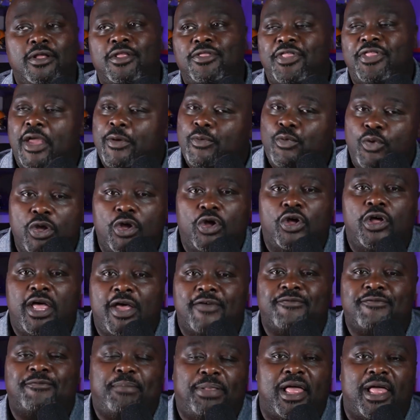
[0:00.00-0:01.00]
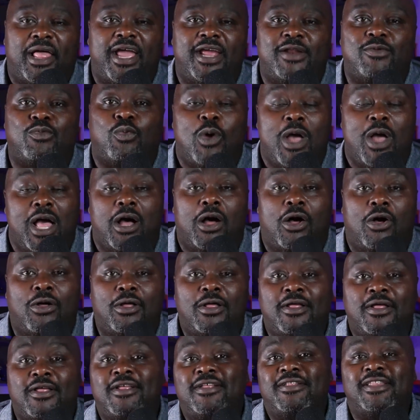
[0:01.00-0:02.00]
They will have played well
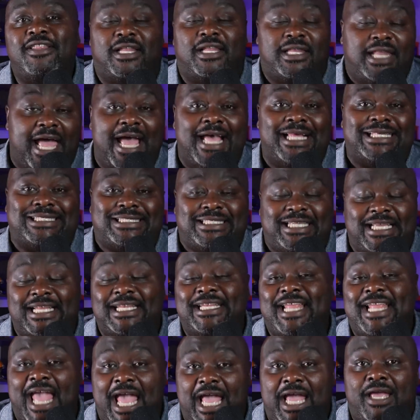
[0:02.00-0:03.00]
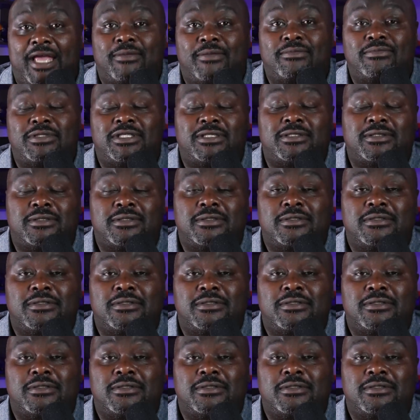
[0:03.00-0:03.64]
the last 10 games,